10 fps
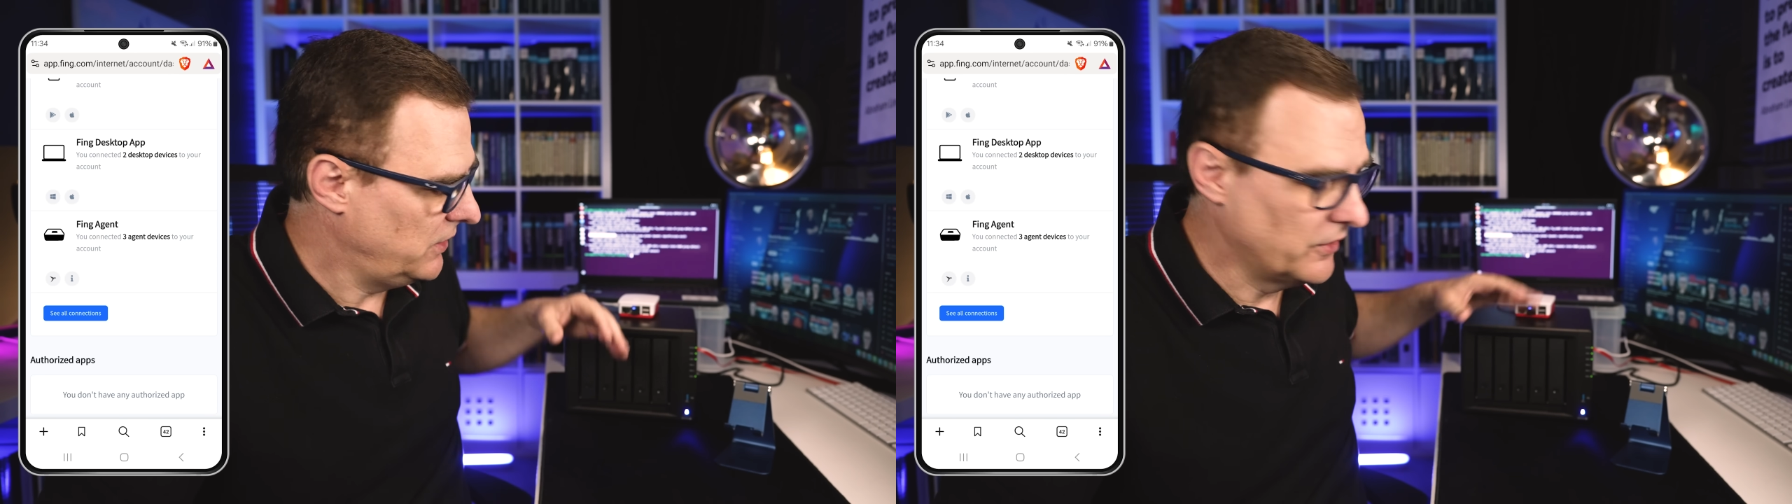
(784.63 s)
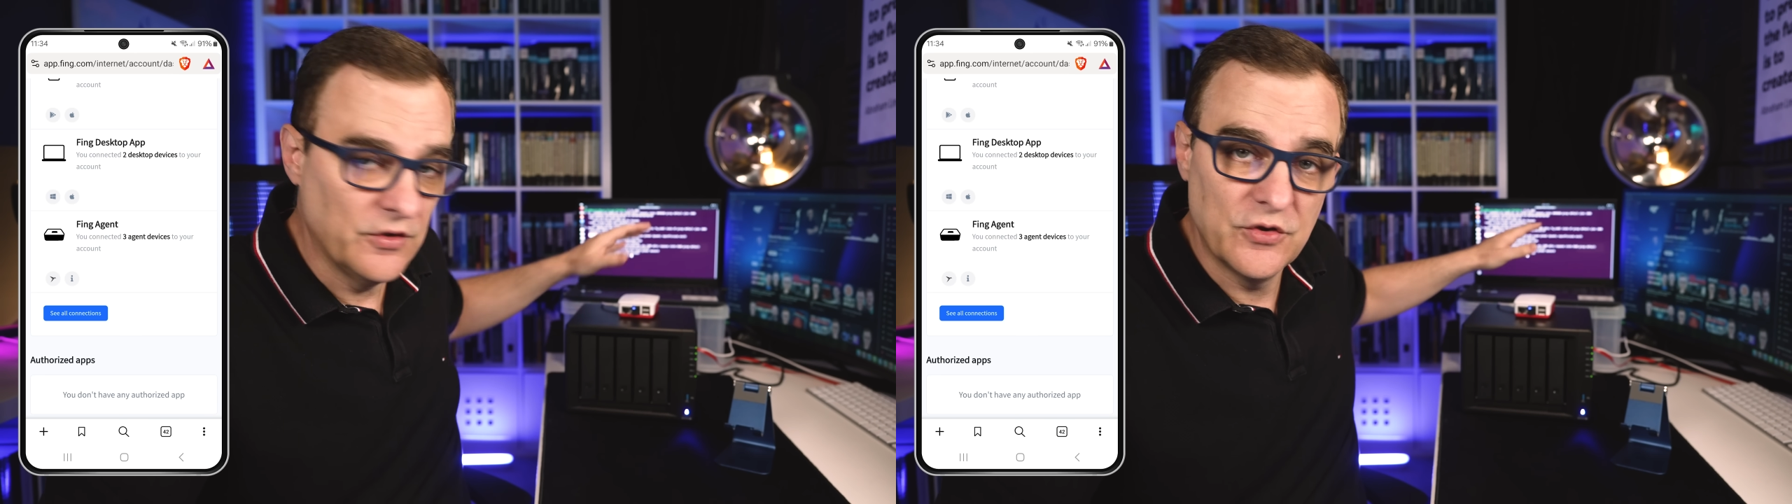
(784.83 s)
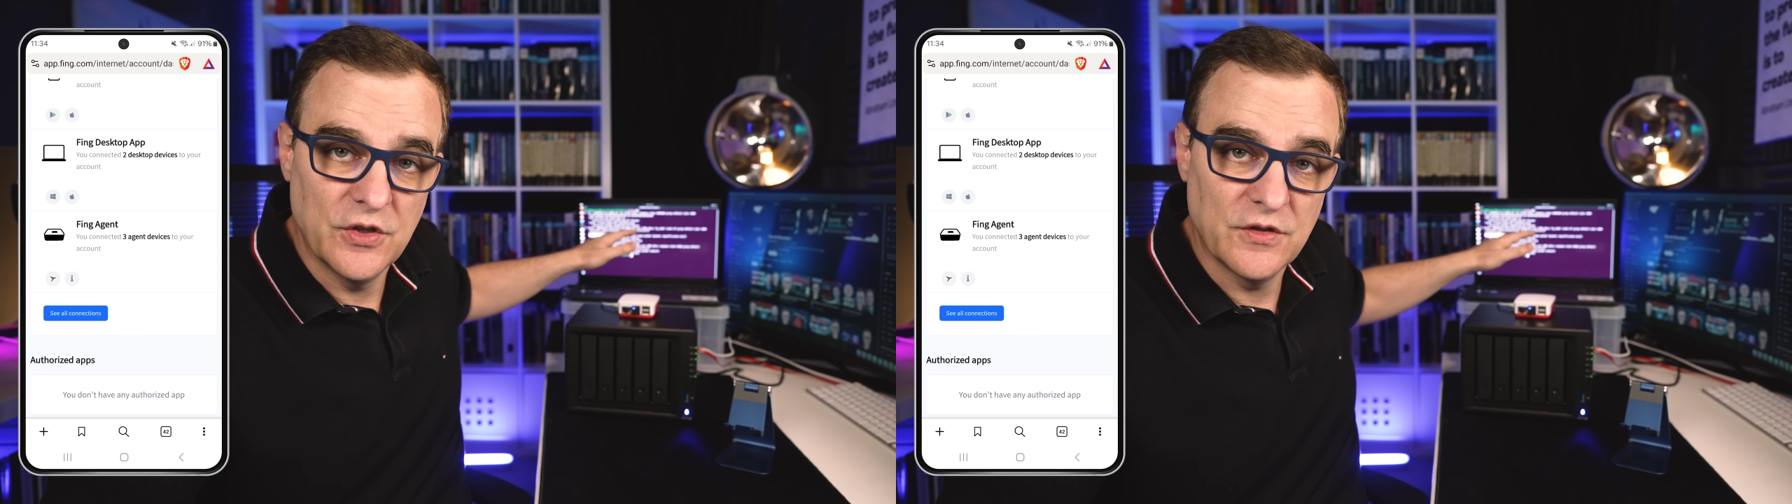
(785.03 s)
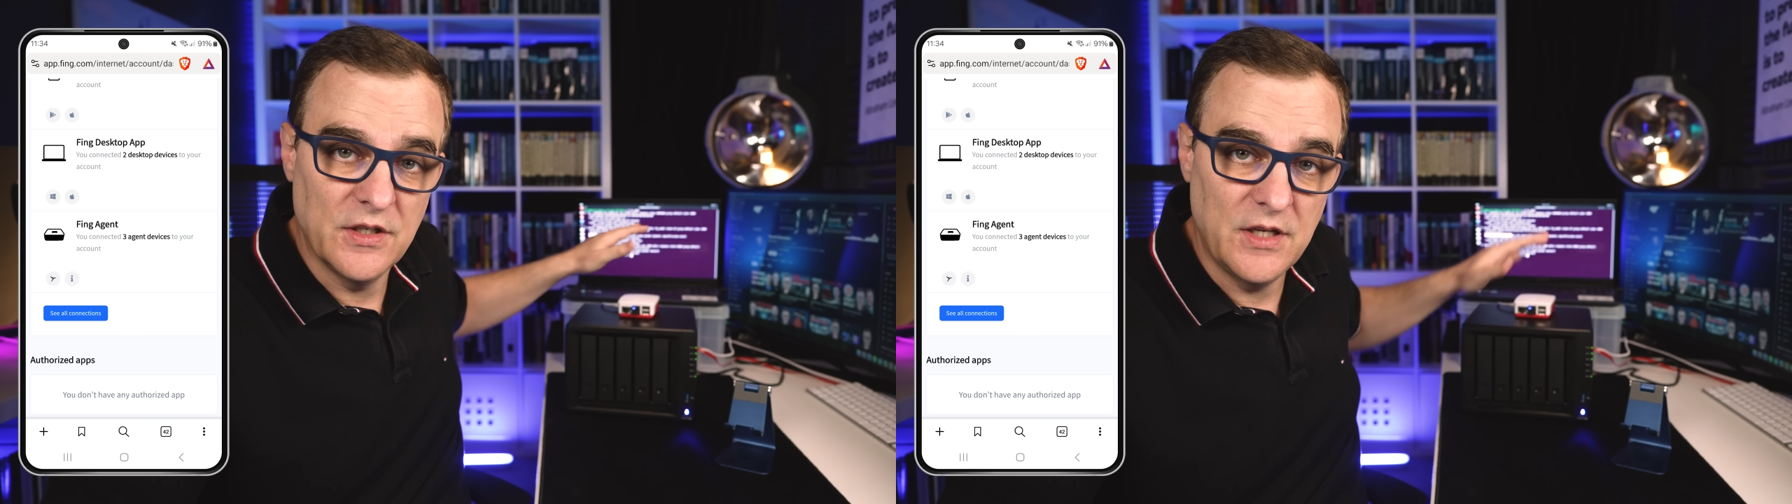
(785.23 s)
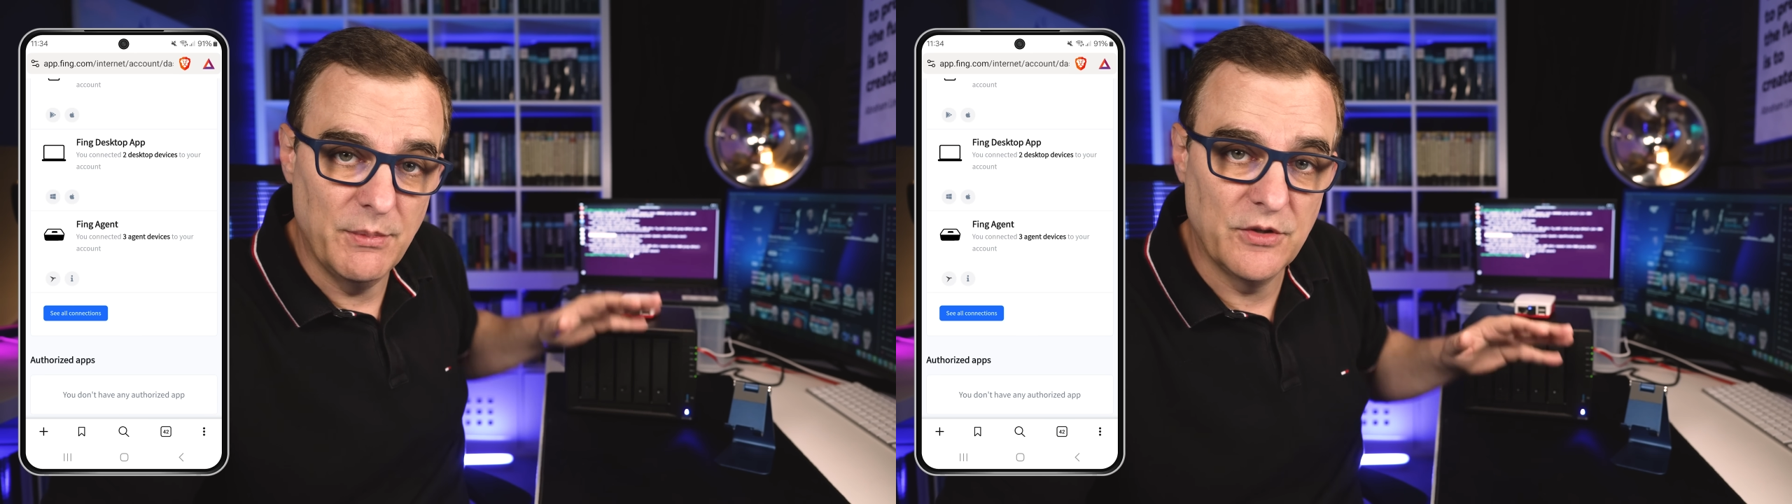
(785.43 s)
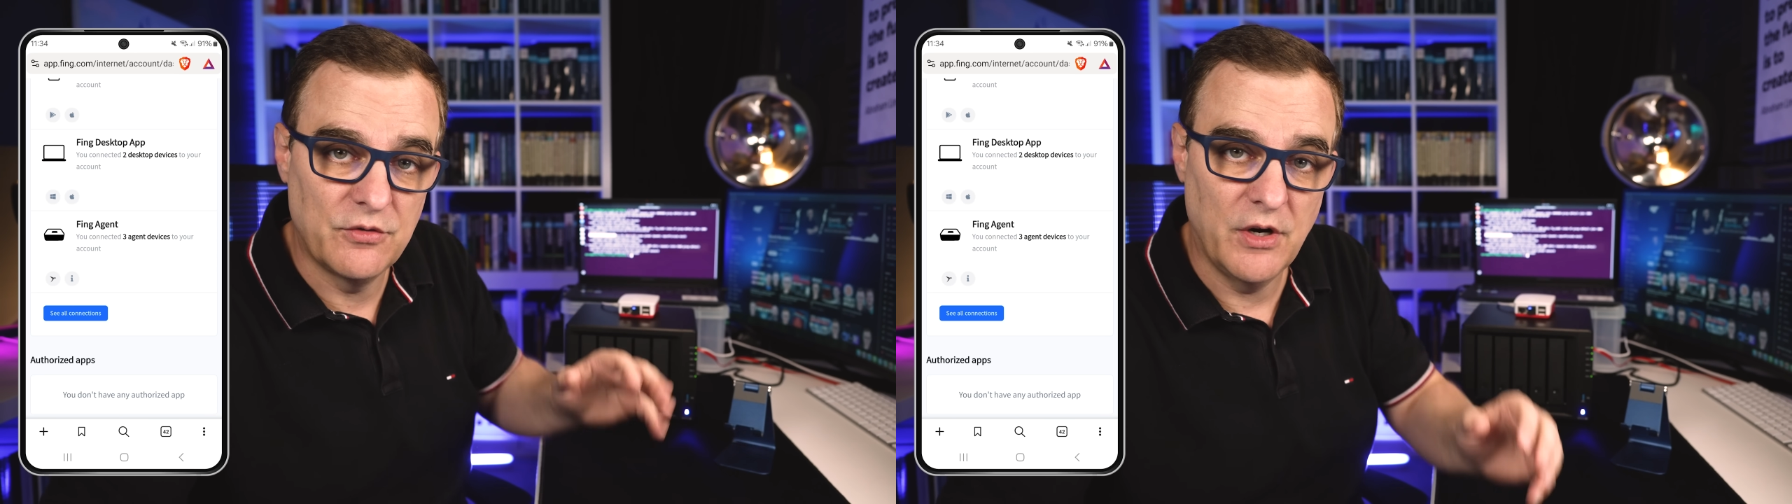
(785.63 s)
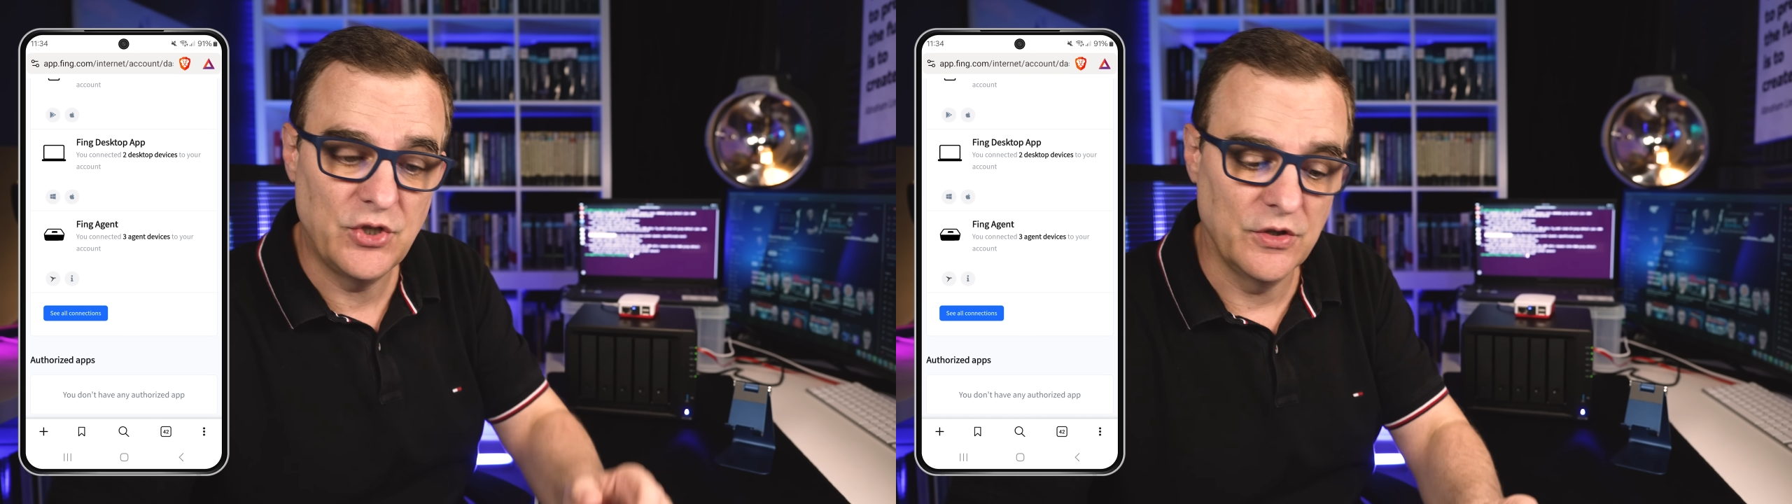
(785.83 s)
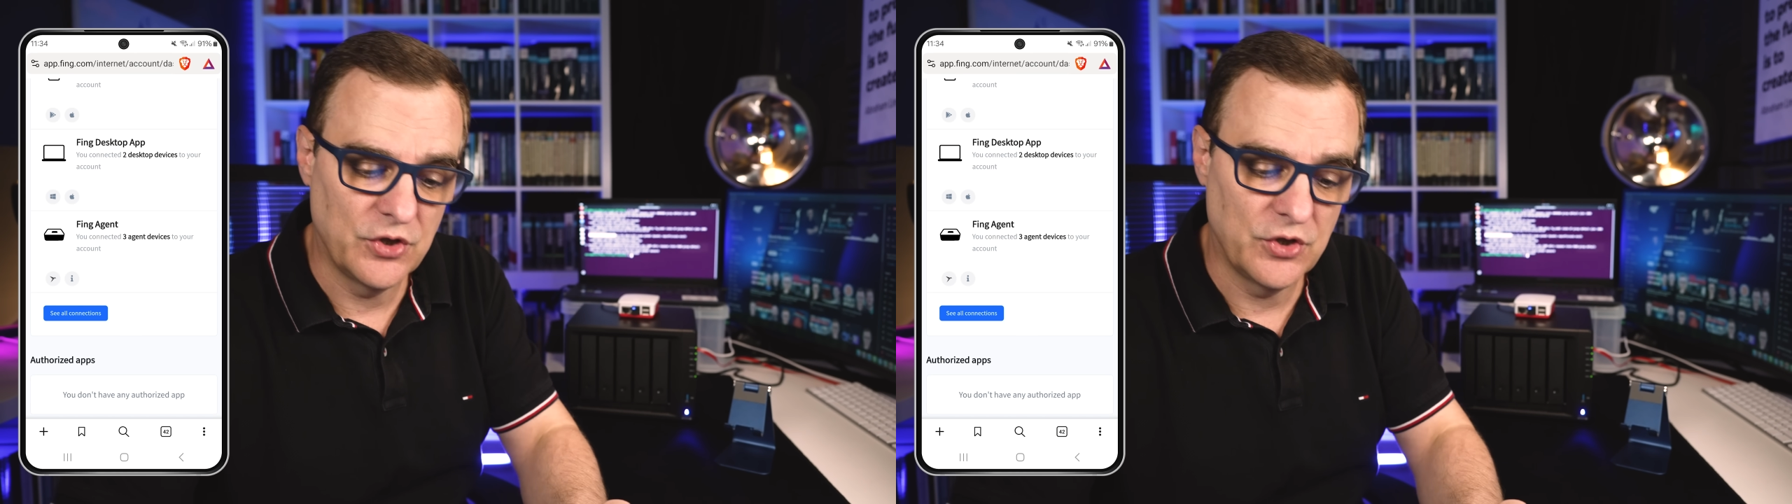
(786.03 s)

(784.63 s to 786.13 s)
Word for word: this is just a demonstration